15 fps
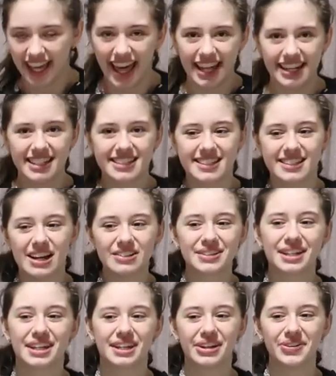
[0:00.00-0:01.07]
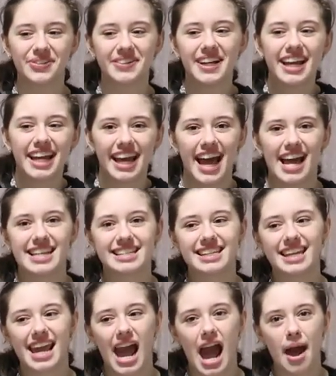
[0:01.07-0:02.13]
And it's so cute. It has
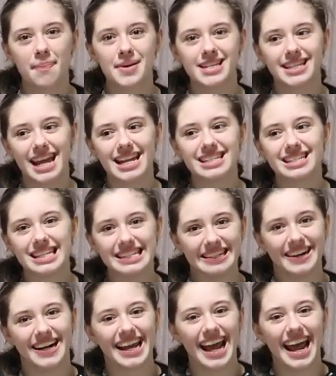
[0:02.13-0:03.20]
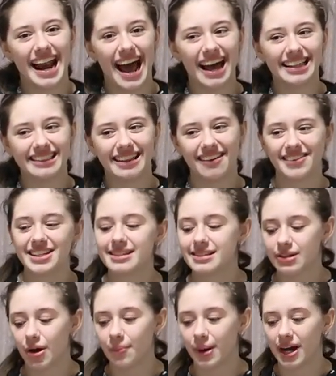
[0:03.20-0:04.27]
like happy daisies on it and I love it
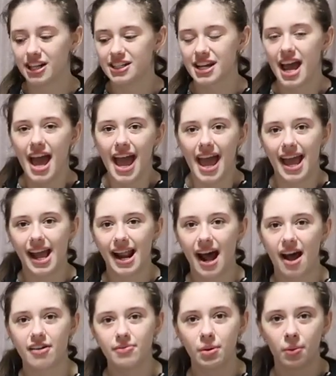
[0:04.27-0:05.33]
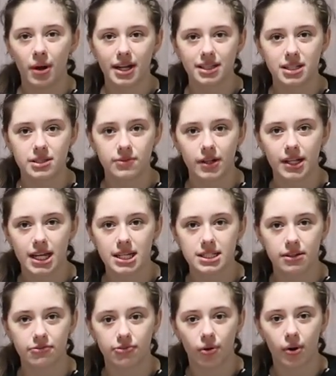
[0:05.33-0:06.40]
so much. And I've been wanting this phone case
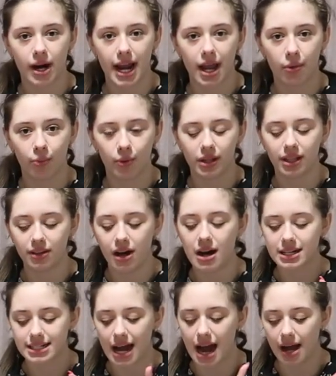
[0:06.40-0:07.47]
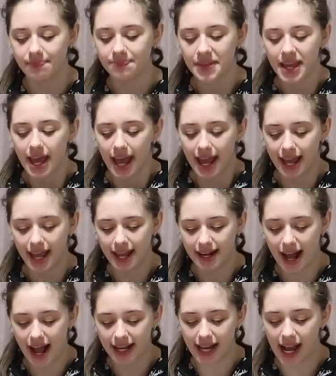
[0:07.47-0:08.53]
for a really long time.
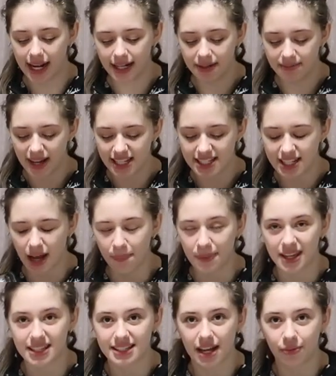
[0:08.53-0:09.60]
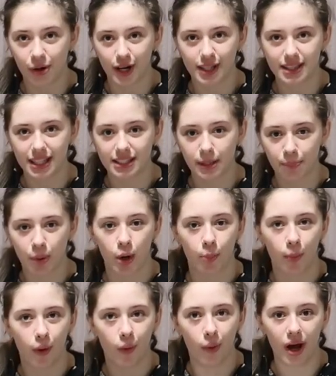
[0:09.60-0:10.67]
And I kind of messed up because I wanted like the
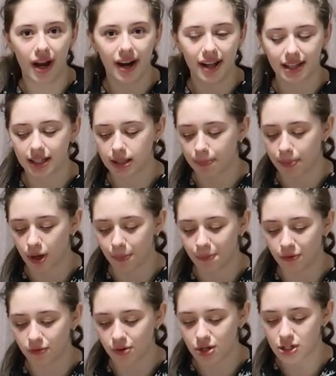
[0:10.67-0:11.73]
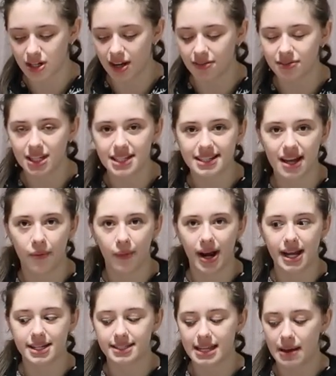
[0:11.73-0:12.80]
purple one, like the purple version of this. And when
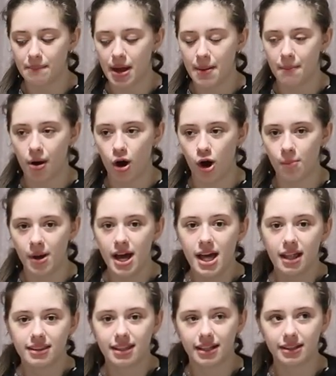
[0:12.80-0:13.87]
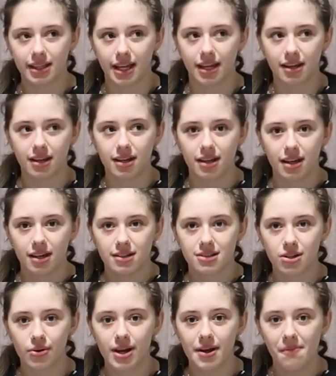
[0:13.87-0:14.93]
I sent my mom the link
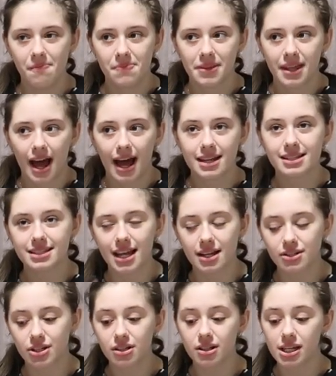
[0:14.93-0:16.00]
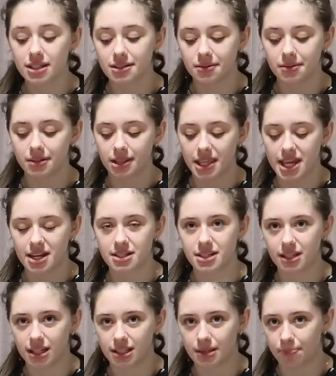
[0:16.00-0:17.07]
to it, I sent her like the link
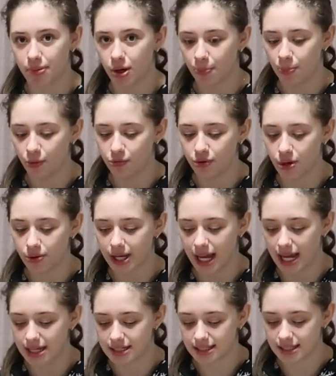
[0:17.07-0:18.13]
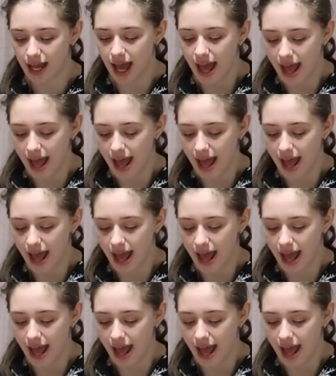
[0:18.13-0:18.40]
to like the purple phone case.